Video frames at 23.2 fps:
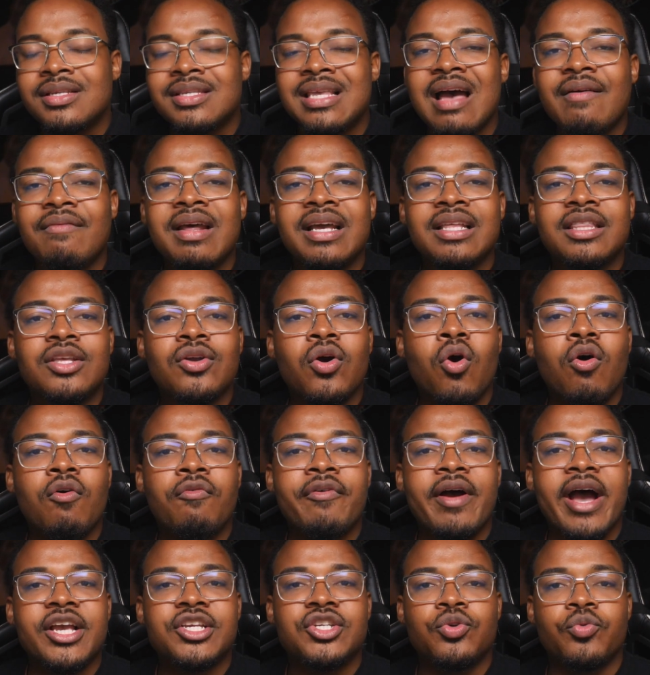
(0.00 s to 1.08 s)
just have it like the
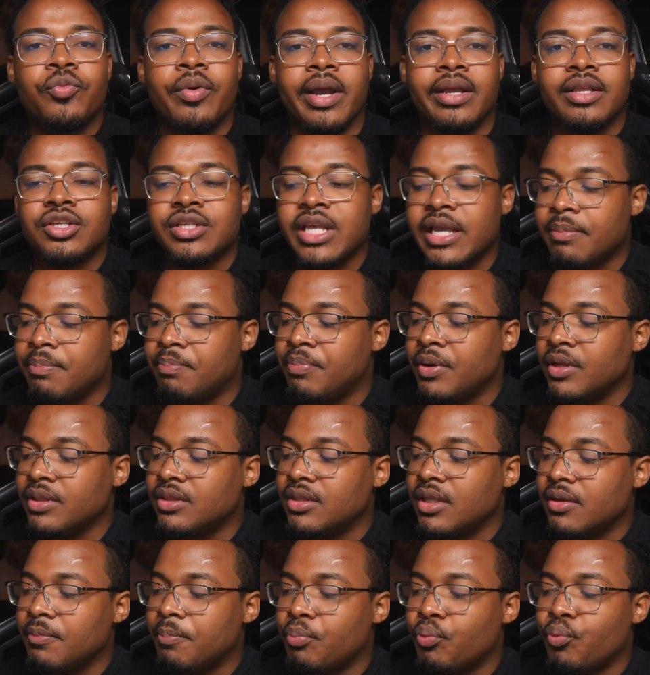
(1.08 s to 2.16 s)
old-fashioned way. Just like
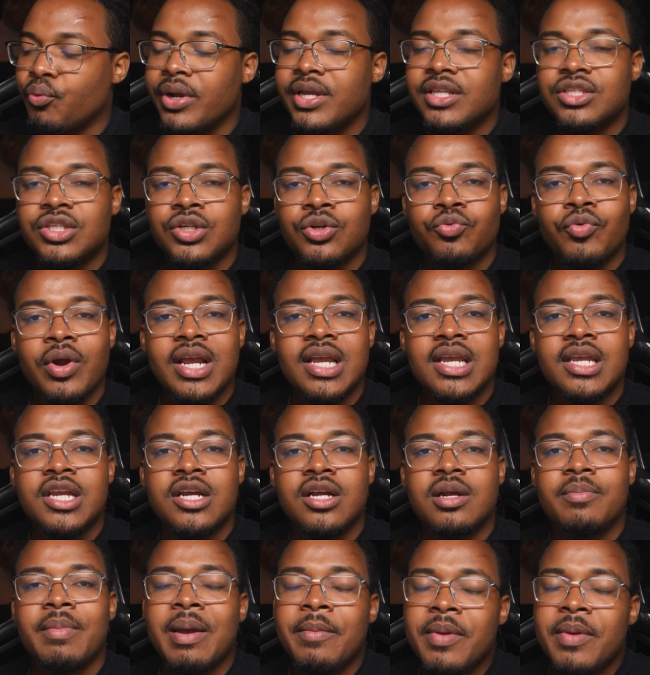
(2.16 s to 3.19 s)
put the print right here.